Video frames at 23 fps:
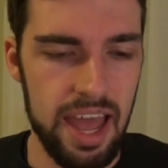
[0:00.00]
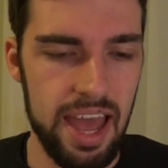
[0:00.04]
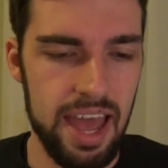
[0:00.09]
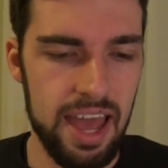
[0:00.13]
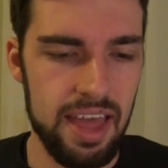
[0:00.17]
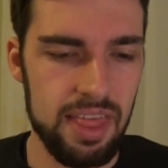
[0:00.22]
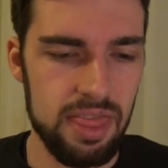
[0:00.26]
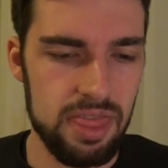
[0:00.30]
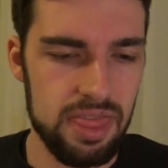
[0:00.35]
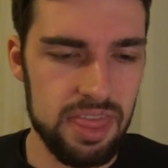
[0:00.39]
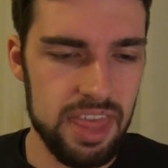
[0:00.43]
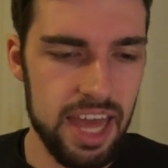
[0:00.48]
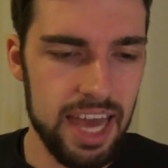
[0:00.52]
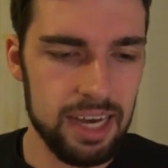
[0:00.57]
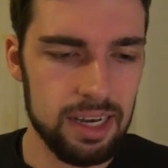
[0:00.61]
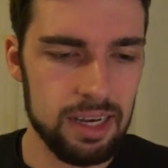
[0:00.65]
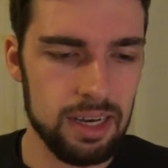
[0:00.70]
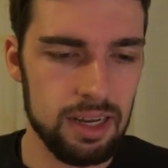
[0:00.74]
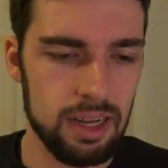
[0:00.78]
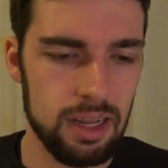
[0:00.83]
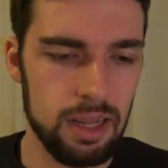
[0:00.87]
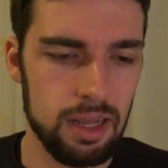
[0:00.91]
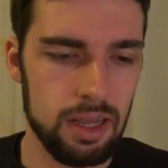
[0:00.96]
And
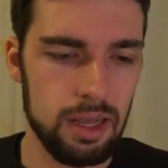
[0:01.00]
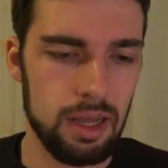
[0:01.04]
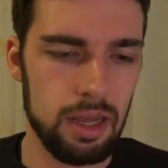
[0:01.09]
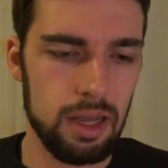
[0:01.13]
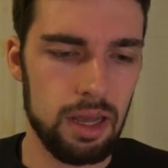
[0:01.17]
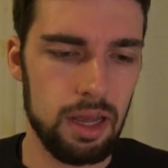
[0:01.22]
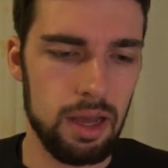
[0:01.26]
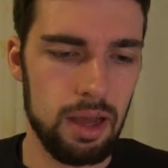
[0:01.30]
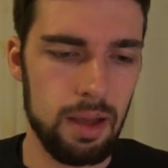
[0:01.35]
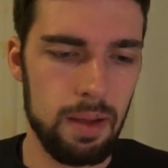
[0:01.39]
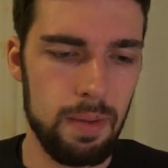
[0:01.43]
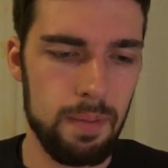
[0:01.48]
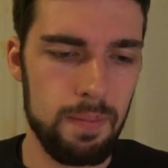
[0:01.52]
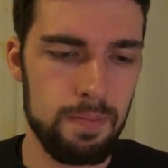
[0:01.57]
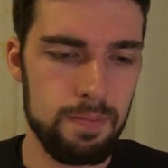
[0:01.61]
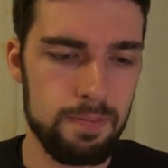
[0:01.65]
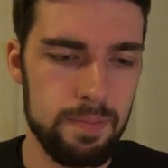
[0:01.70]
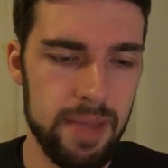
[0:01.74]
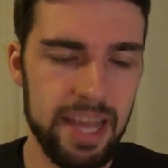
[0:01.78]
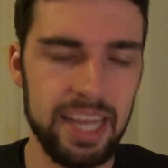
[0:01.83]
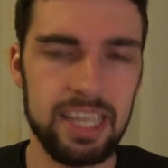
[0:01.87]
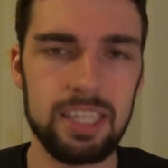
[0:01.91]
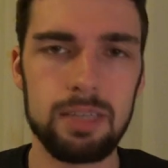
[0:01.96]
that
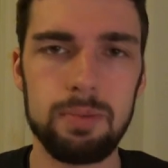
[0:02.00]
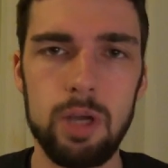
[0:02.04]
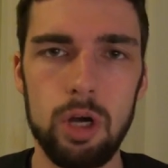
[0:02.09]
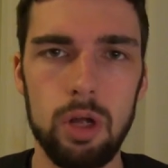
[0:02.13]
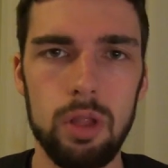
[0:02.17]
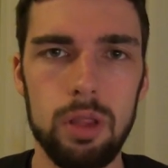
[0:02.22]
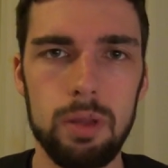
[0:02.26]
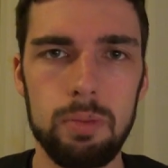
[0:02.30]
makes me all